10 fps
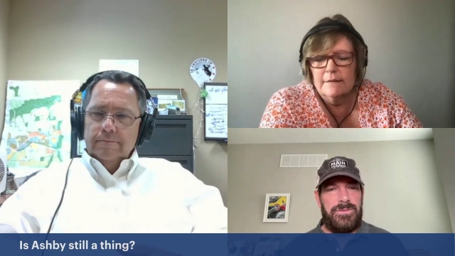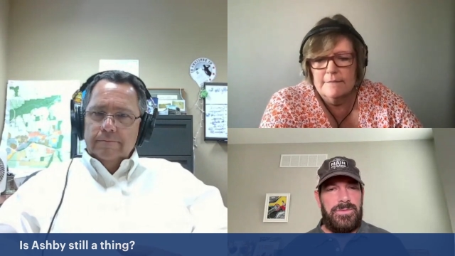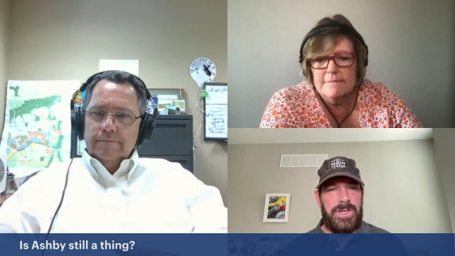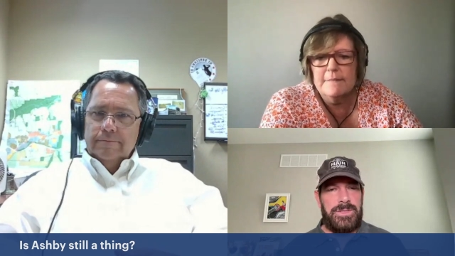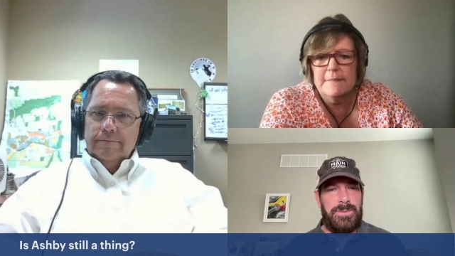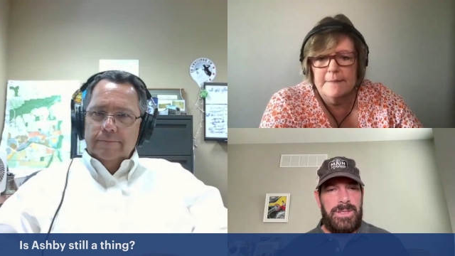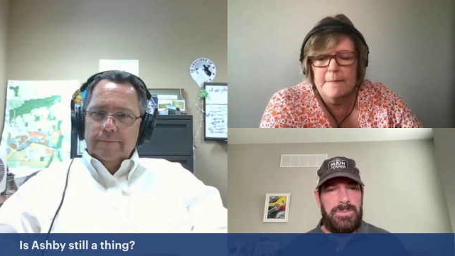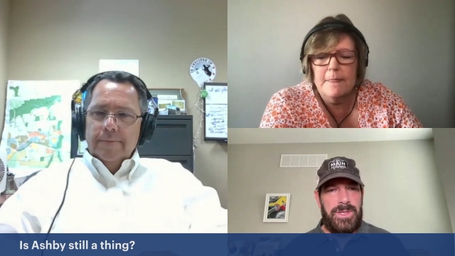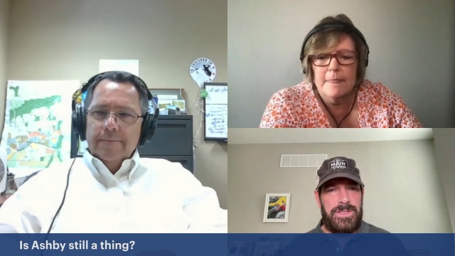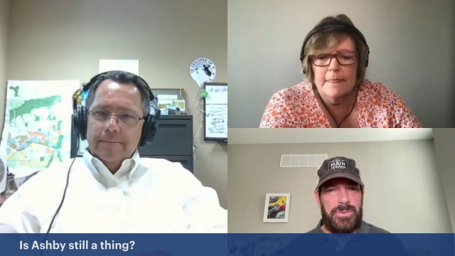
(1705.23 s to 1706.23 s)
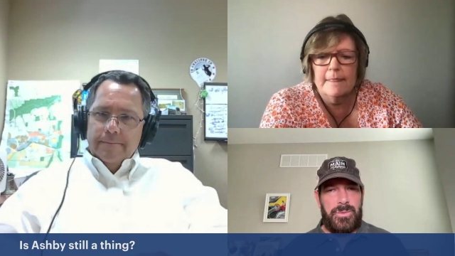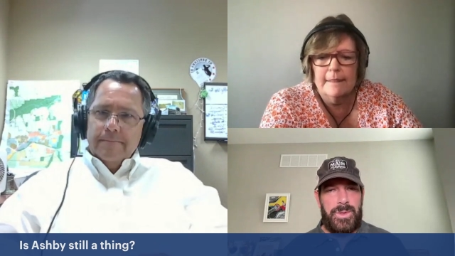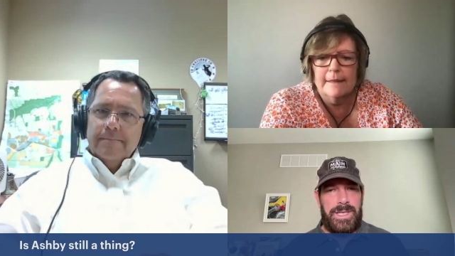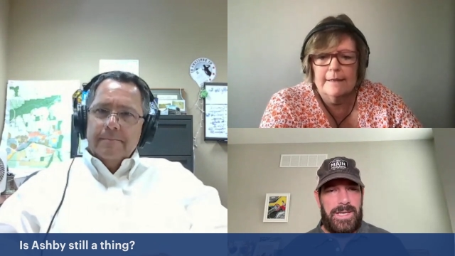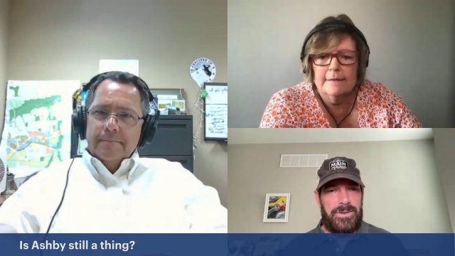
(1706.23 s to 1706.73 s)
Speaker 1: fresh meat place
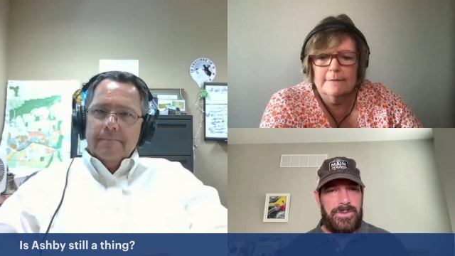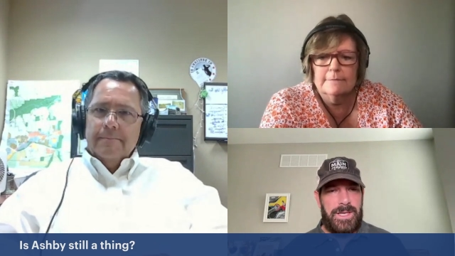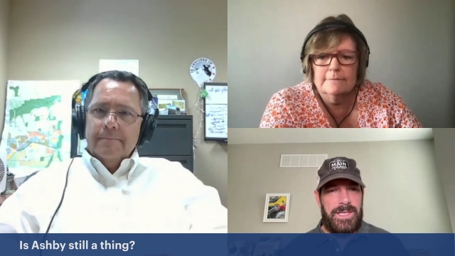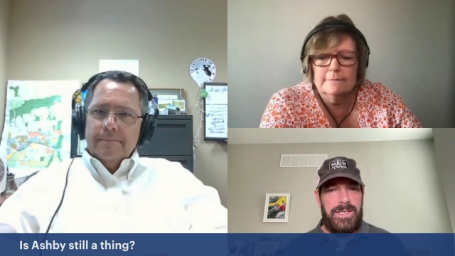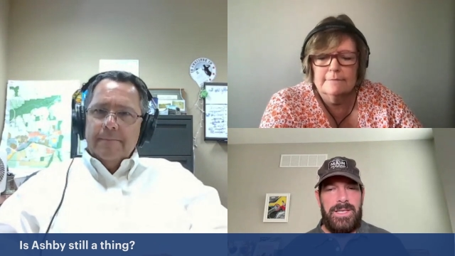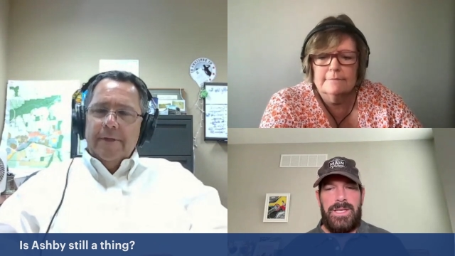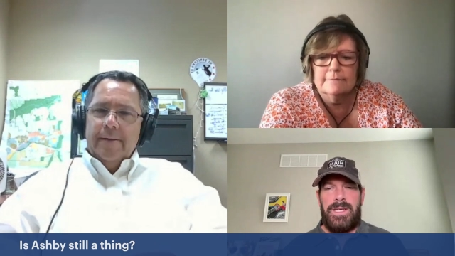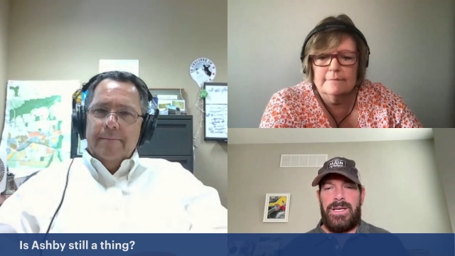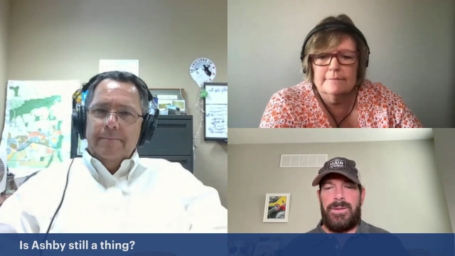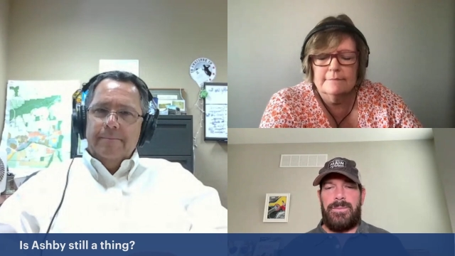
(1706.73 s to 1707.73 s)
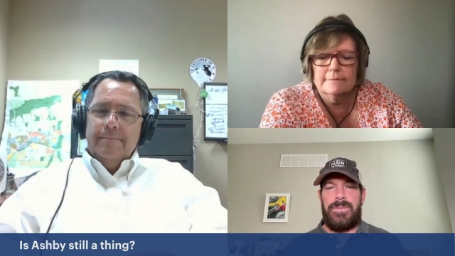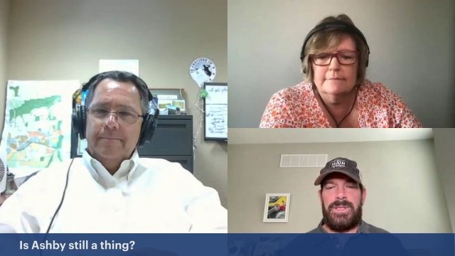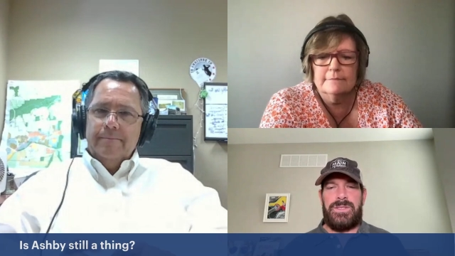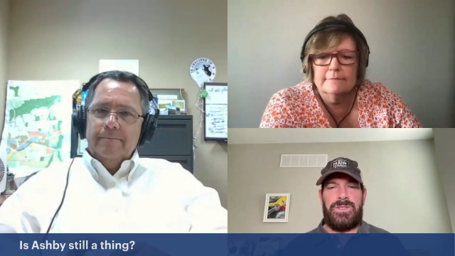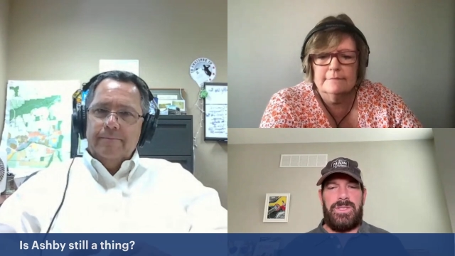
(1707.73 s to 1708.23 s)
went out. Right. Yeah. Um,
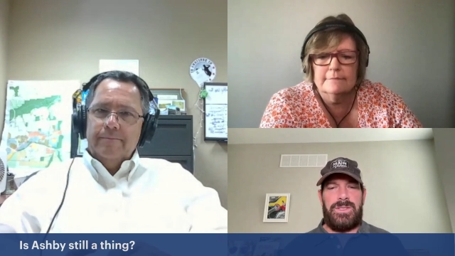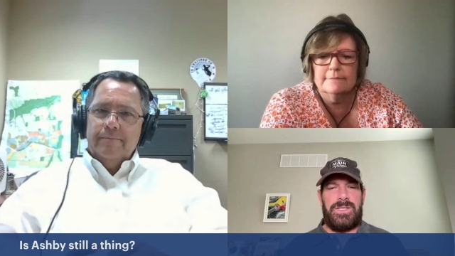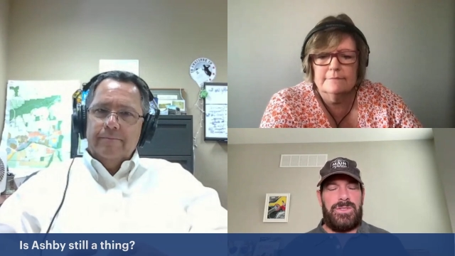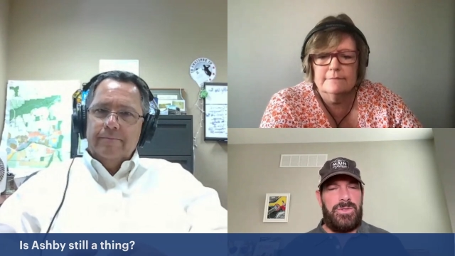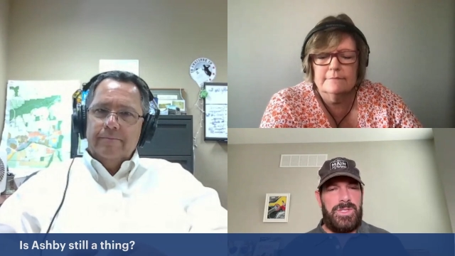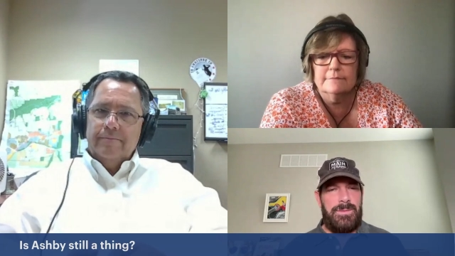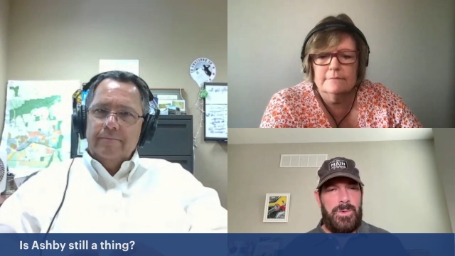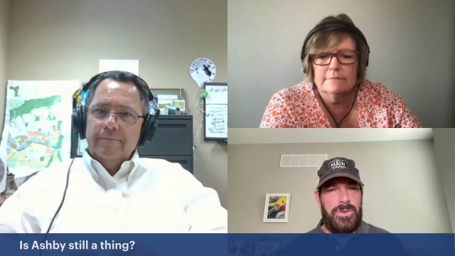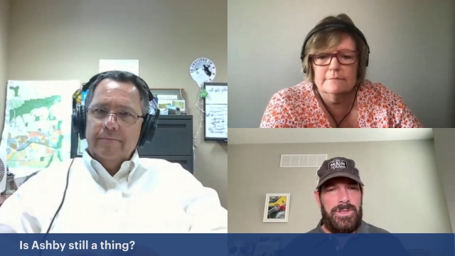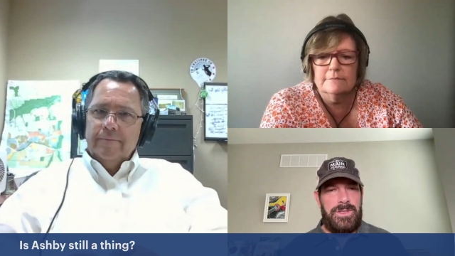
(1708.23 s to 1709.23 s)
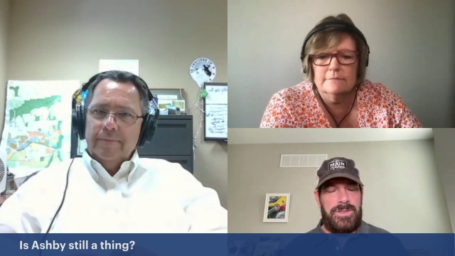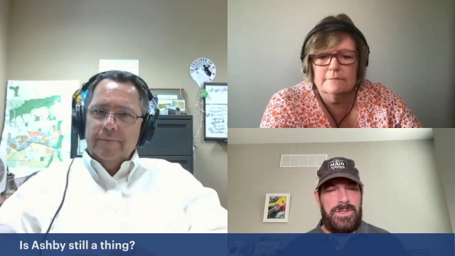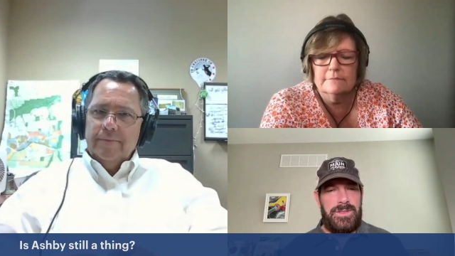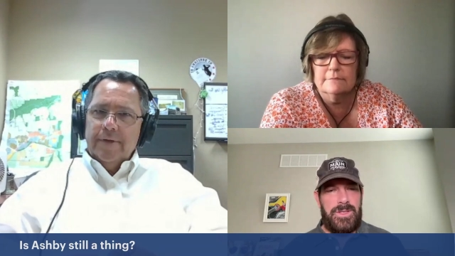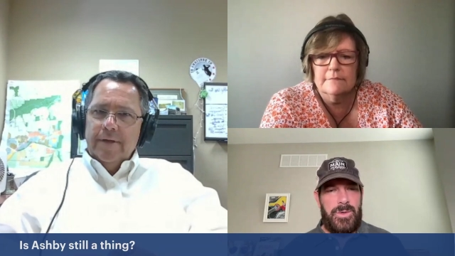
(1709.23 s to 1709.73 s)
is is it Tuesday morning that's
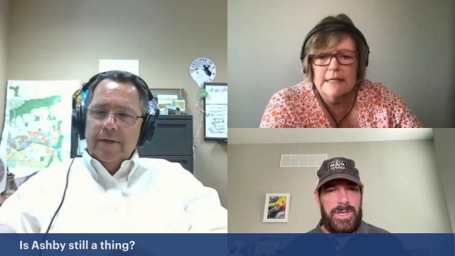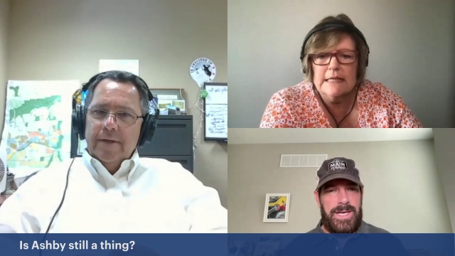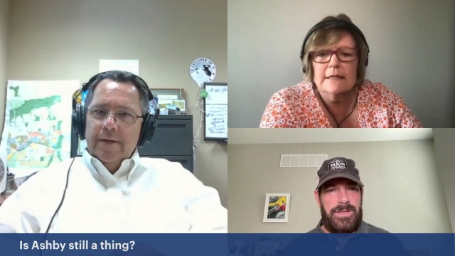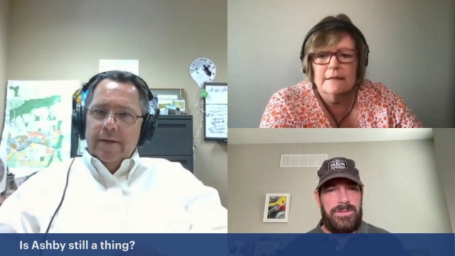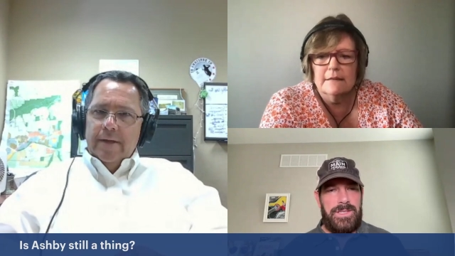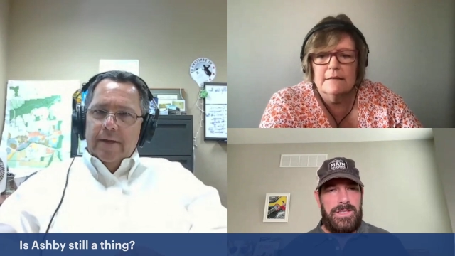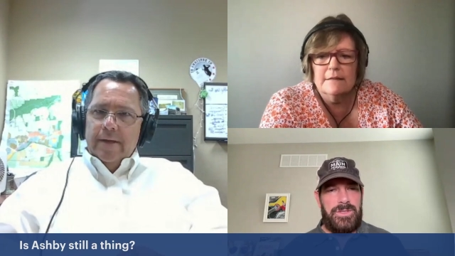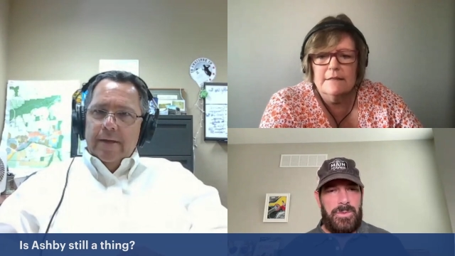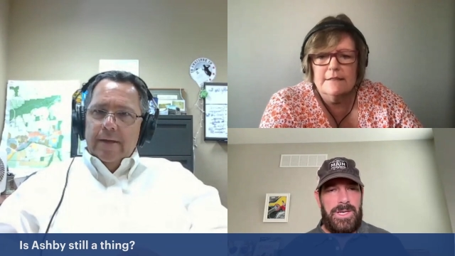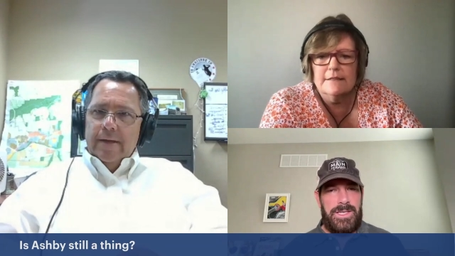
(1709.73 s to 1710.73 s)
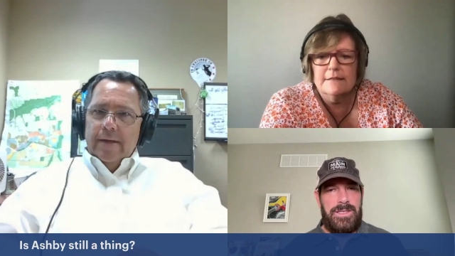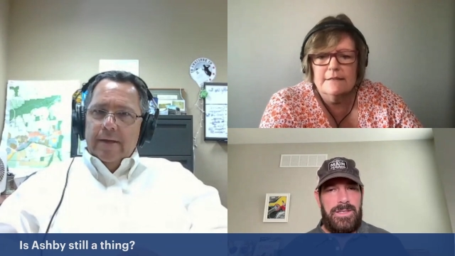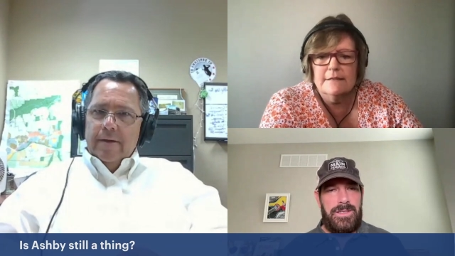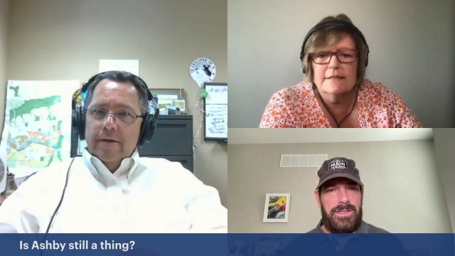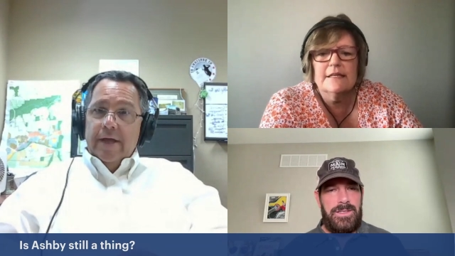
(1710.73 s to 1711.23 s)
that's going out nationwide?
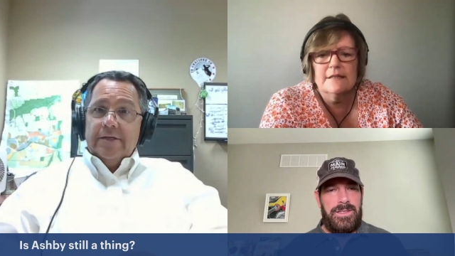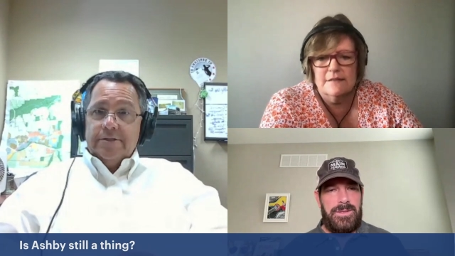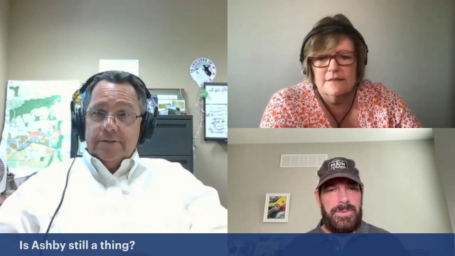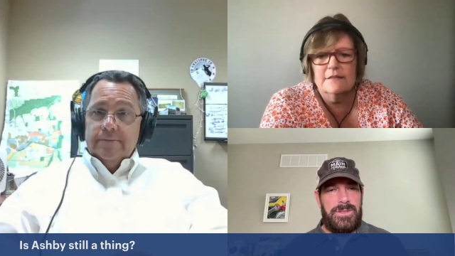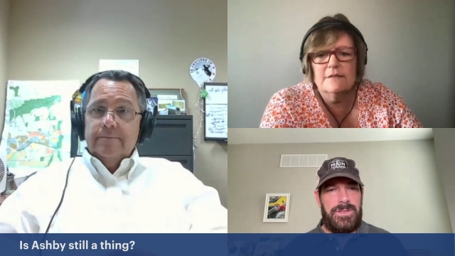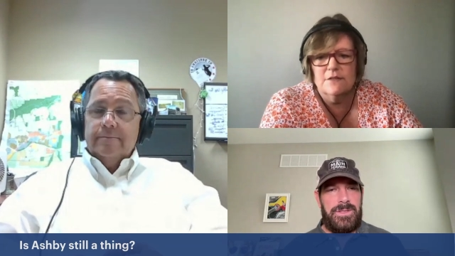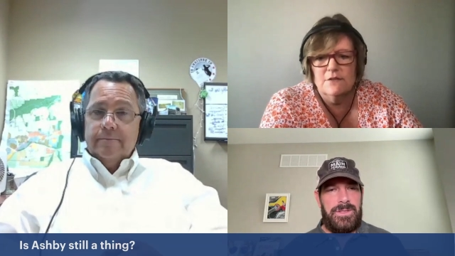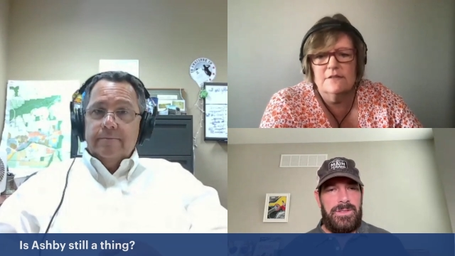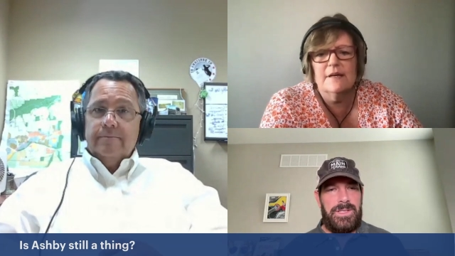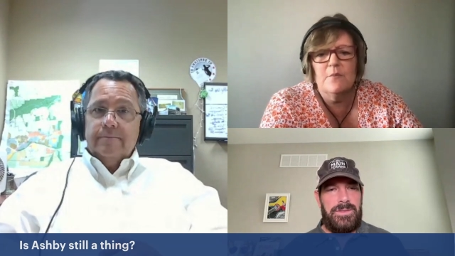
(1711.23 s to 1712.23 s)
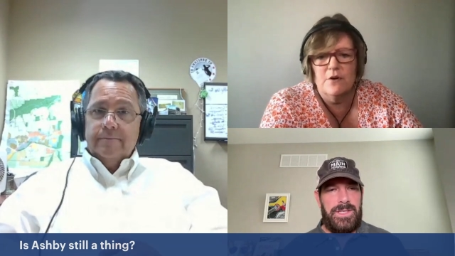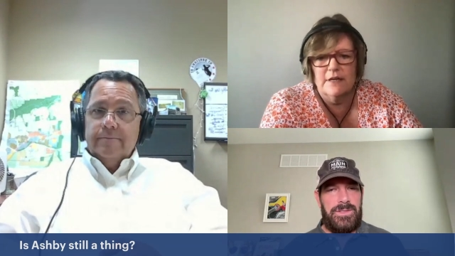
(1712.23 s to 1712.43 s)
Yeah. Um, Tuesday yeah, yeah.